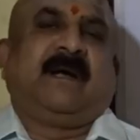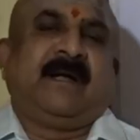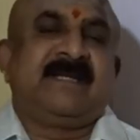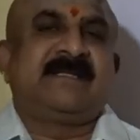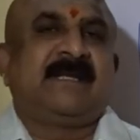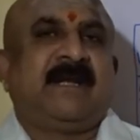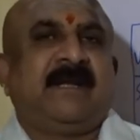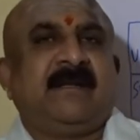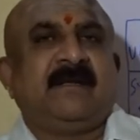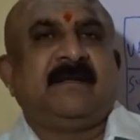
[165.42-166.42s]

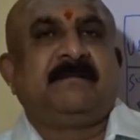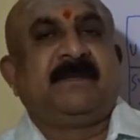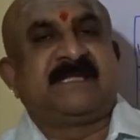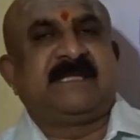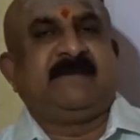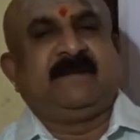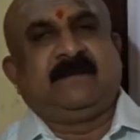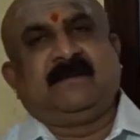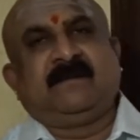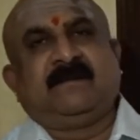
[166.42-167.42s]
understanding,
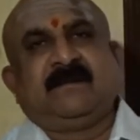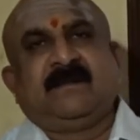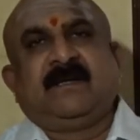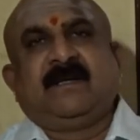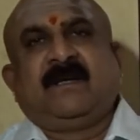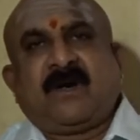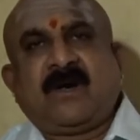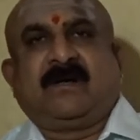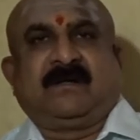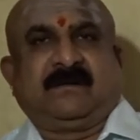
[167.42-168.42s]
perceiving.
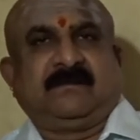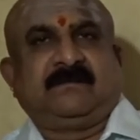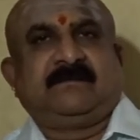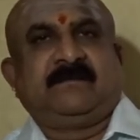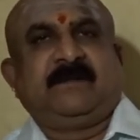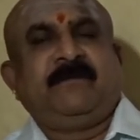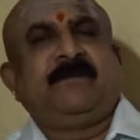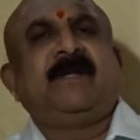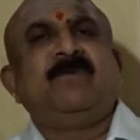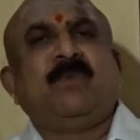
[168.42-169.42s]
Or, if you
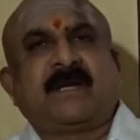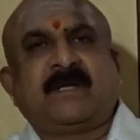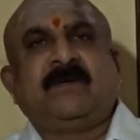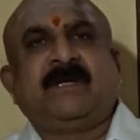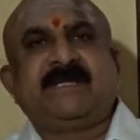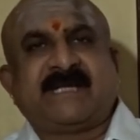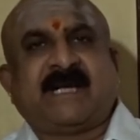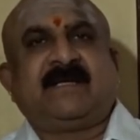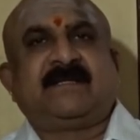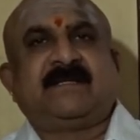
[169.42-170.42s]
can work out on
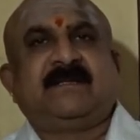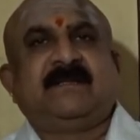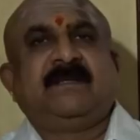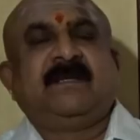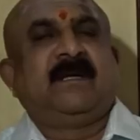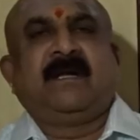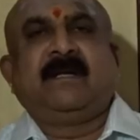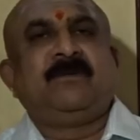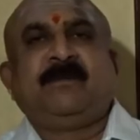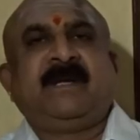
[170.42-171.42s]
charts,
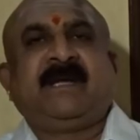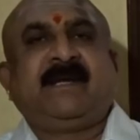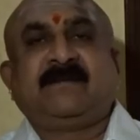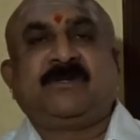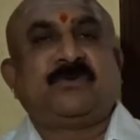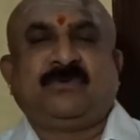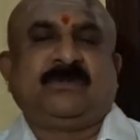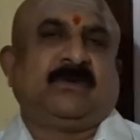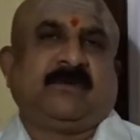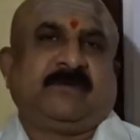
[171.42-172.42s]
and you may get the truth
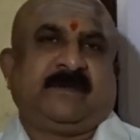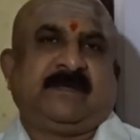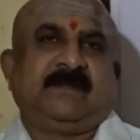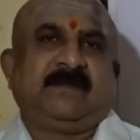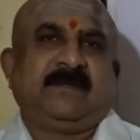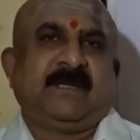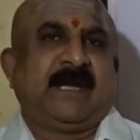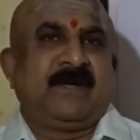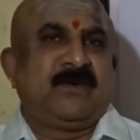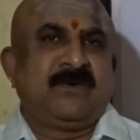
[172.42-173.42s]
out of it.
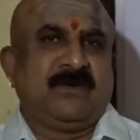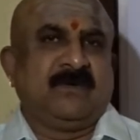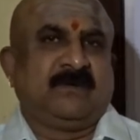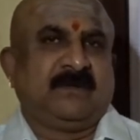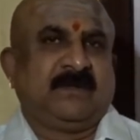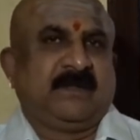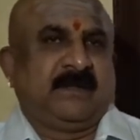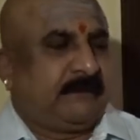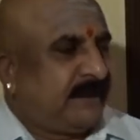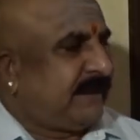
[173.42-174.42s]
I don't know.
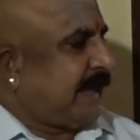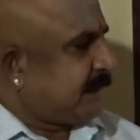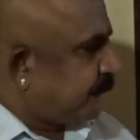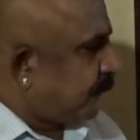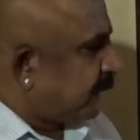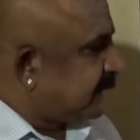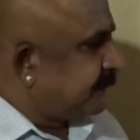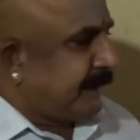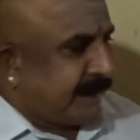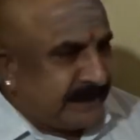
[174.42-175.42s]
But as far as
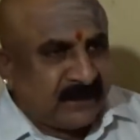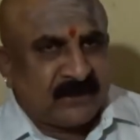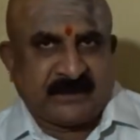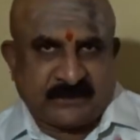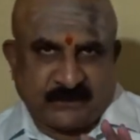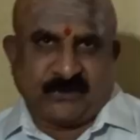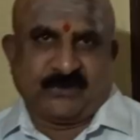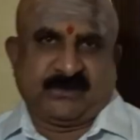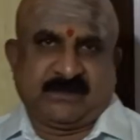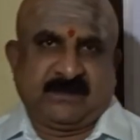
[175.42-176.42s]
my knowledge
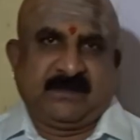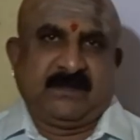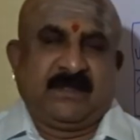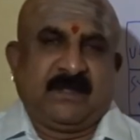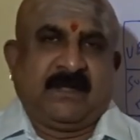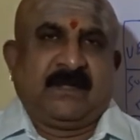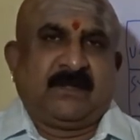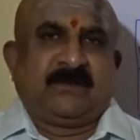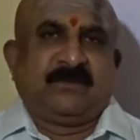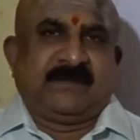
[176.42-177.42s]
goes,
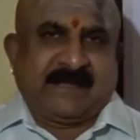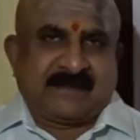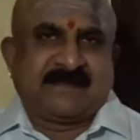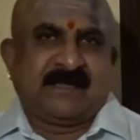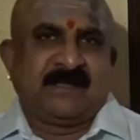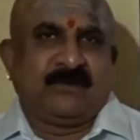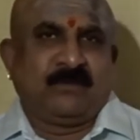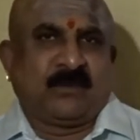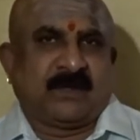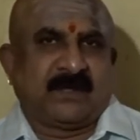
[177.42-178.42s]
to the extent
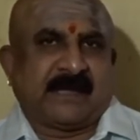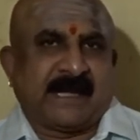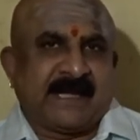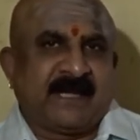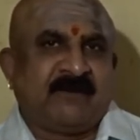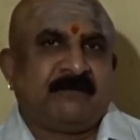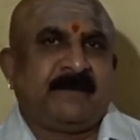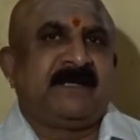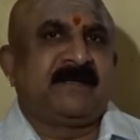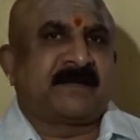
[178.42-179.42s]
what I have
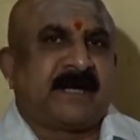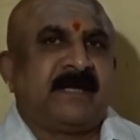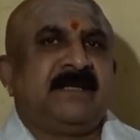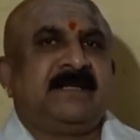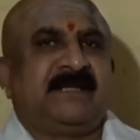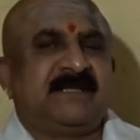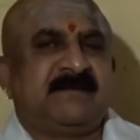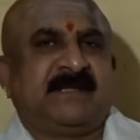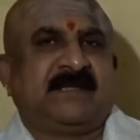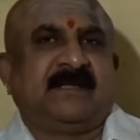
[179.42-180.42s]
been trying in this
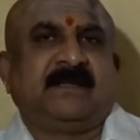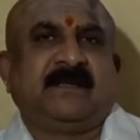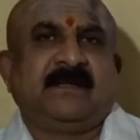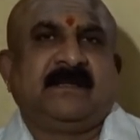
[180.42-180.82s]
method,